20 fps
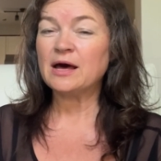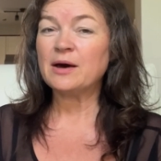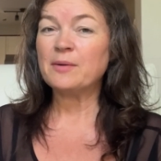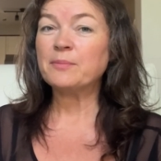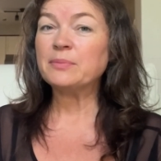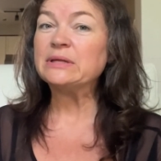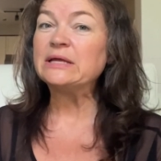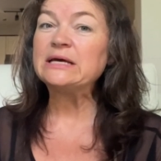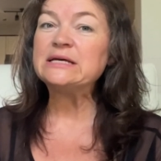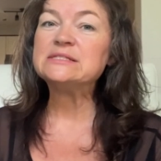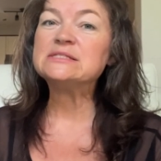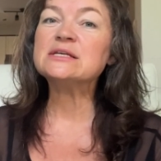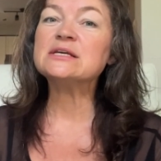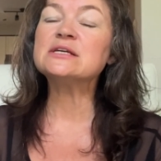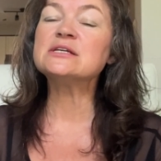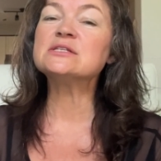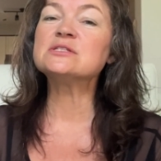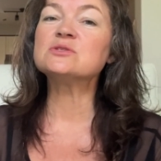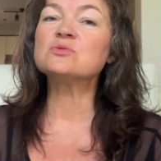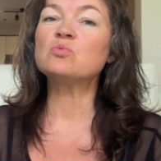
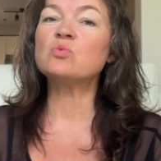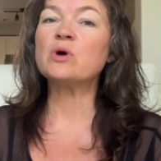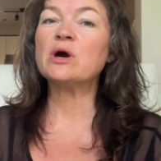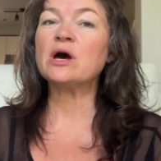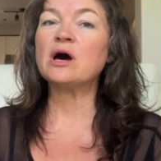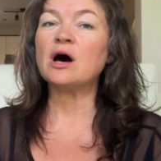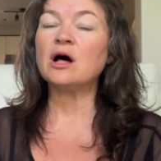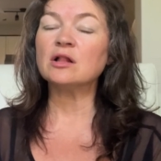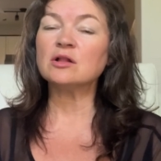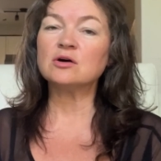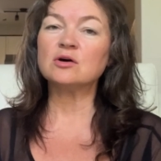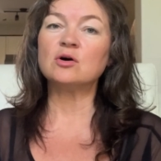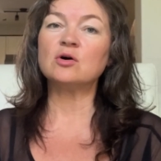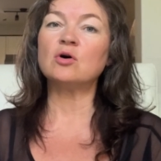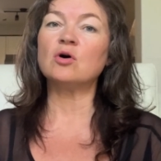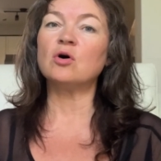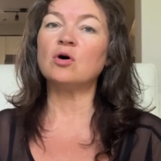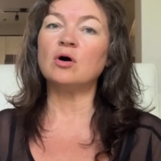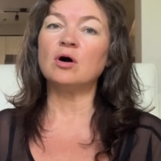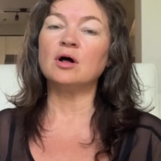places where
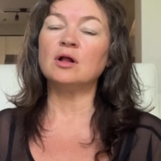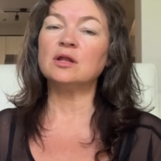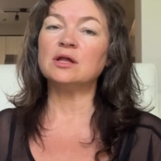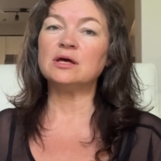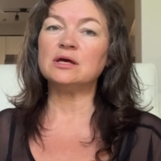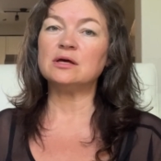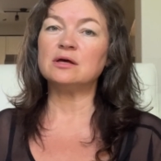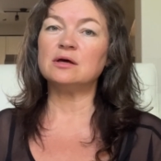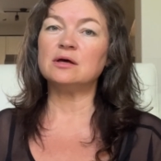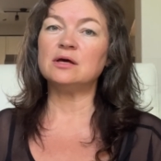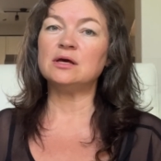alcohol